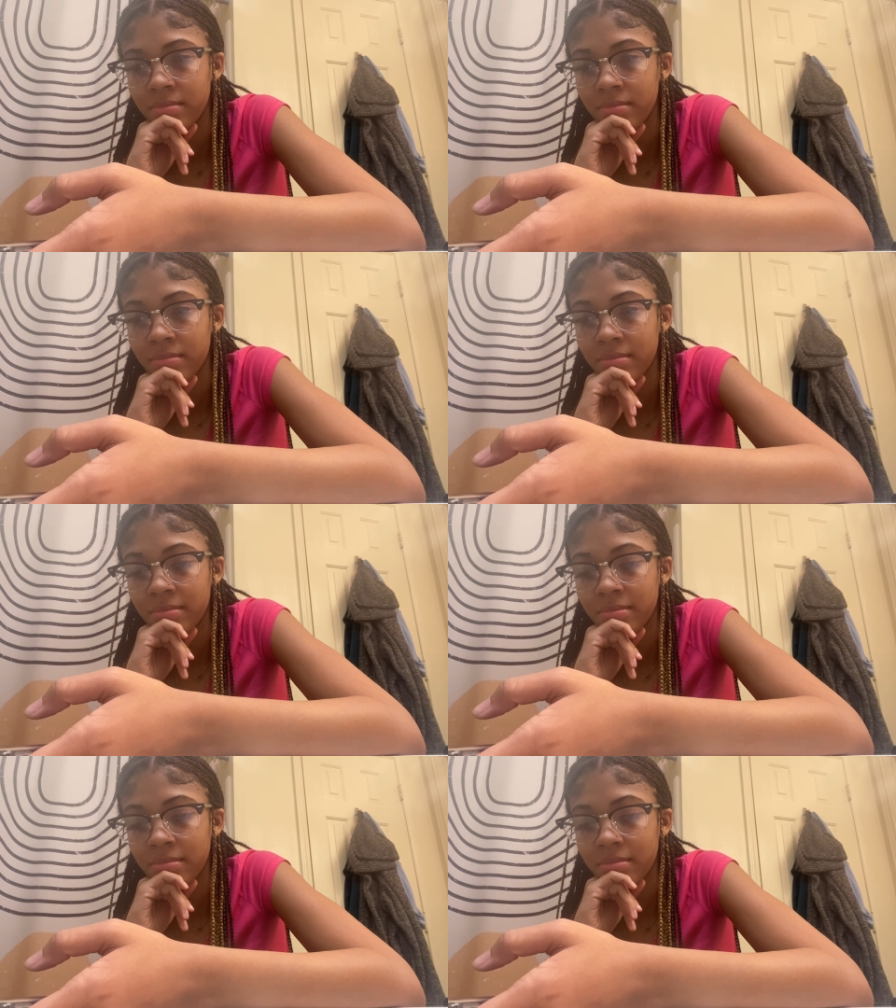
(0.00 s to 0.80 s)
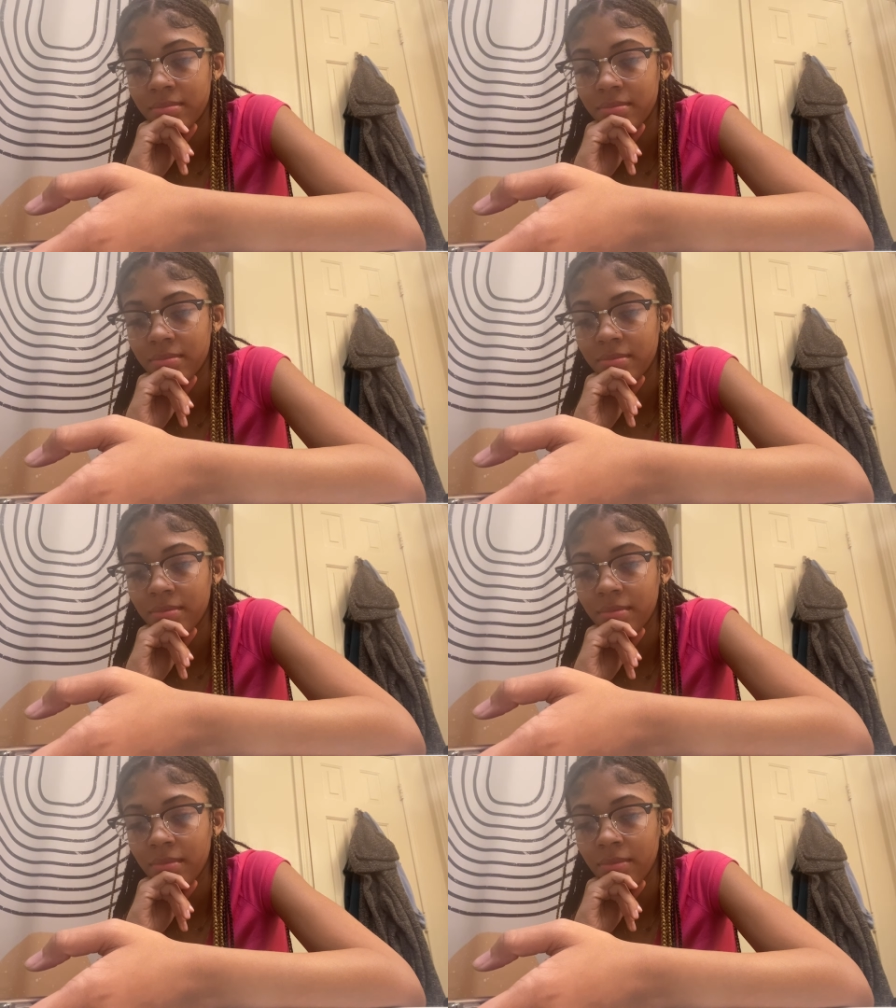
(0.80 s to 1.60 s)
Say what you gotta say,
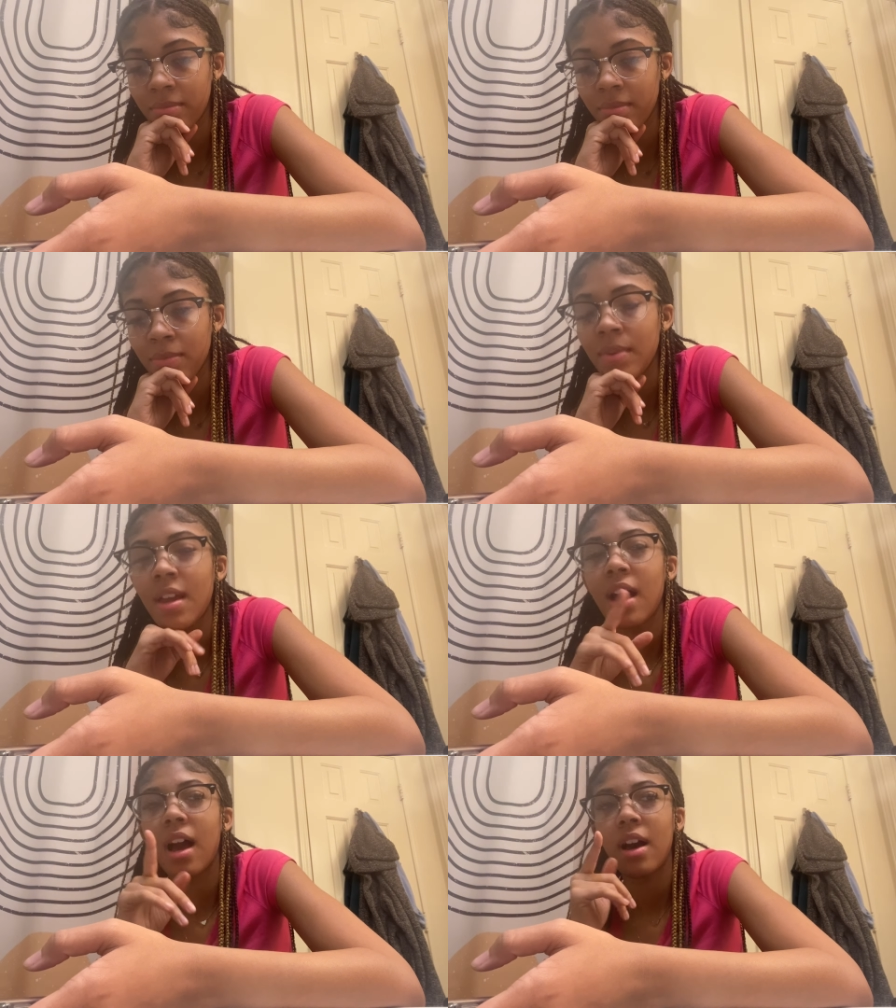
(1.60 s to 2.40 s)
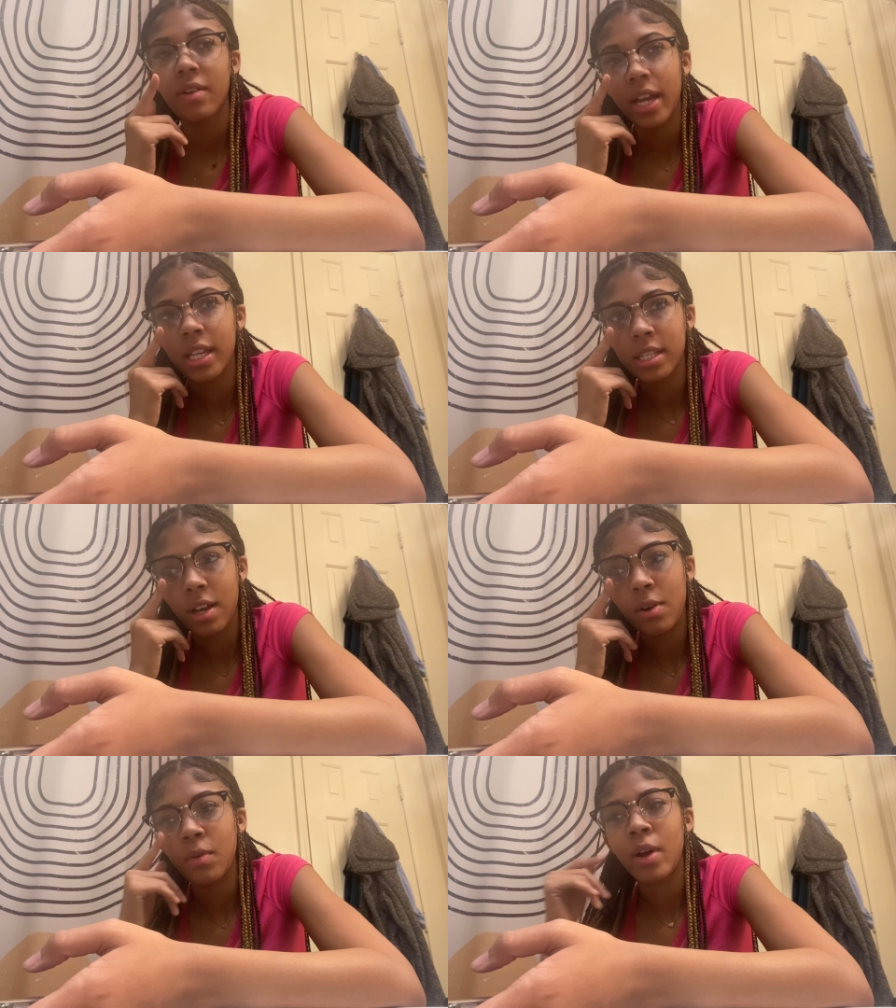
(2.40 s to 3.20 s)
bro. Okay,
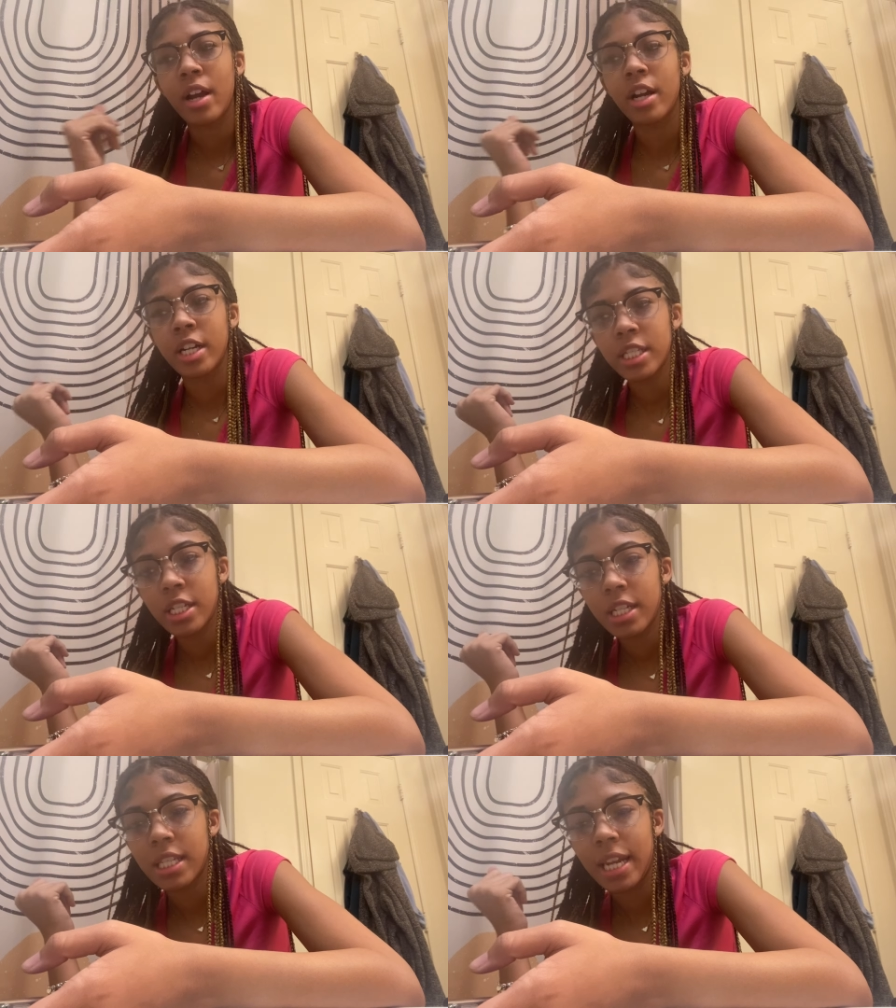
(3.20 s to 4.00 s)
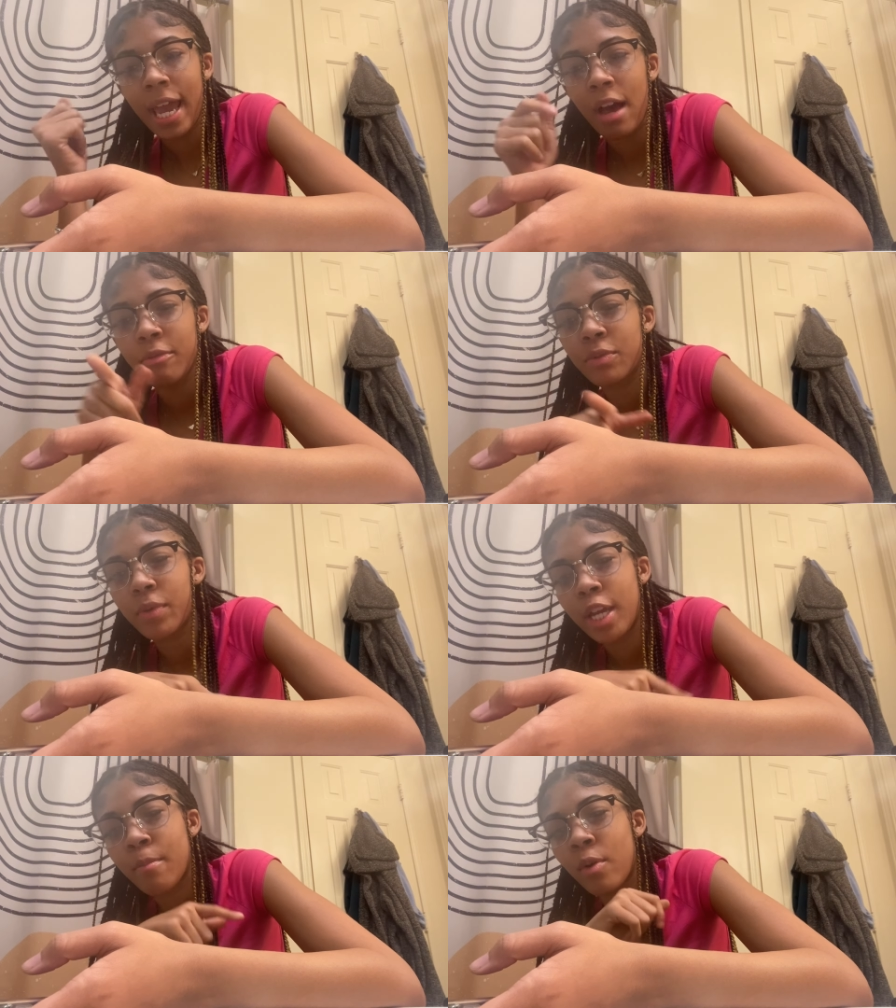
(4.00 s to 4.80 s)
so earlier today I was
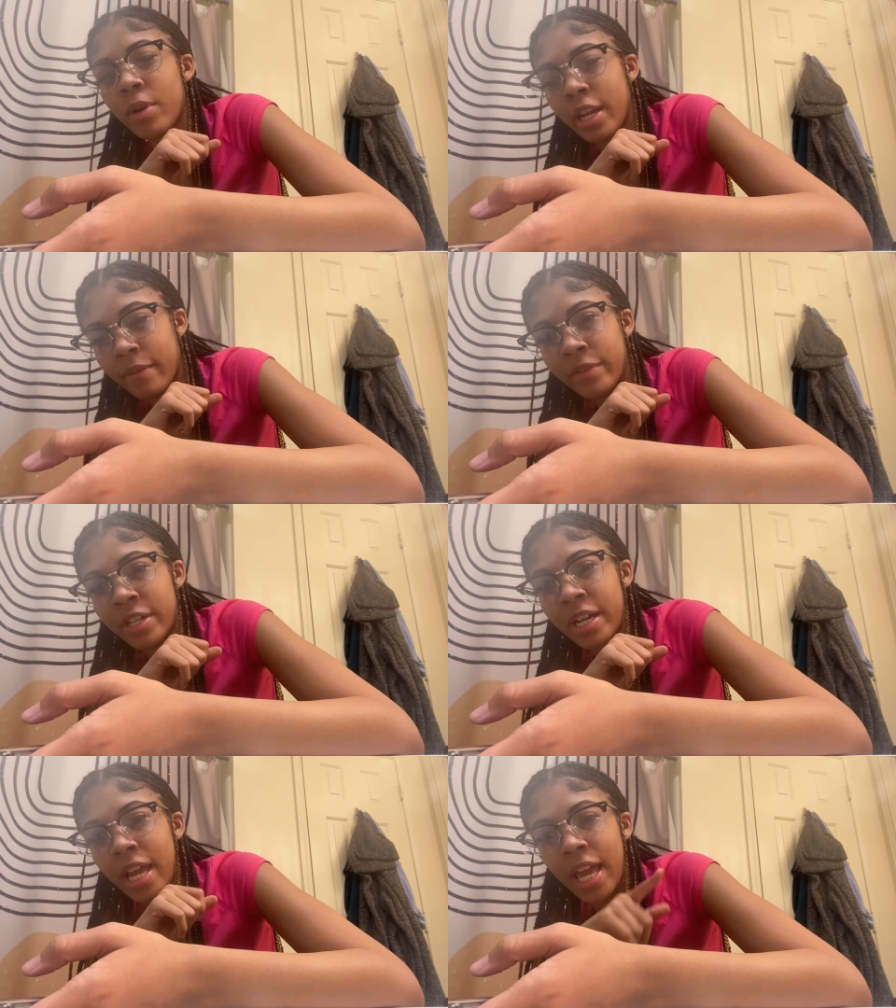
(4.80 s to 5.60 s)
with him or whatever,